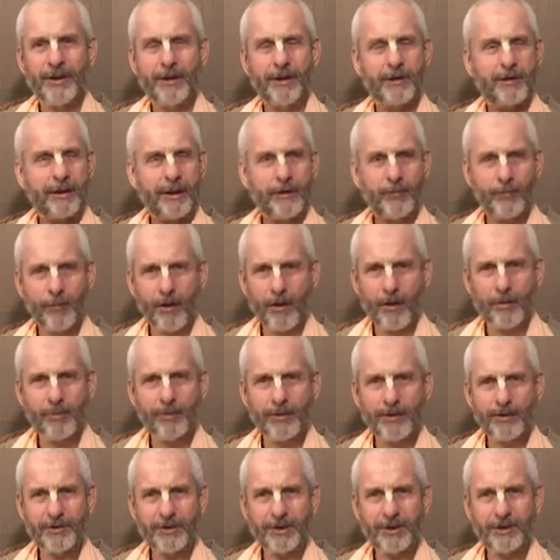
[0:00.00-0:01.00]
the great rock
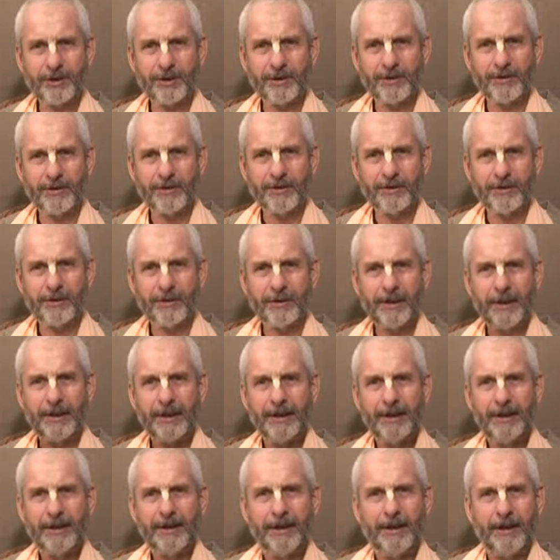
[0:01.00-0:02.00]
musicians,
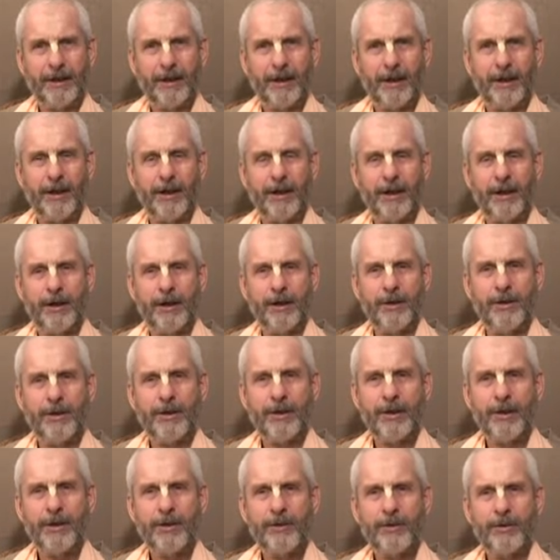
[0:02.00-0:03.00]

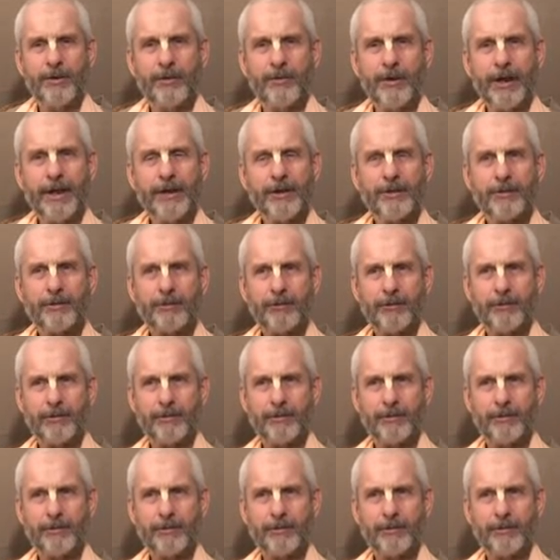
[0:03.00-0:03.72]
the great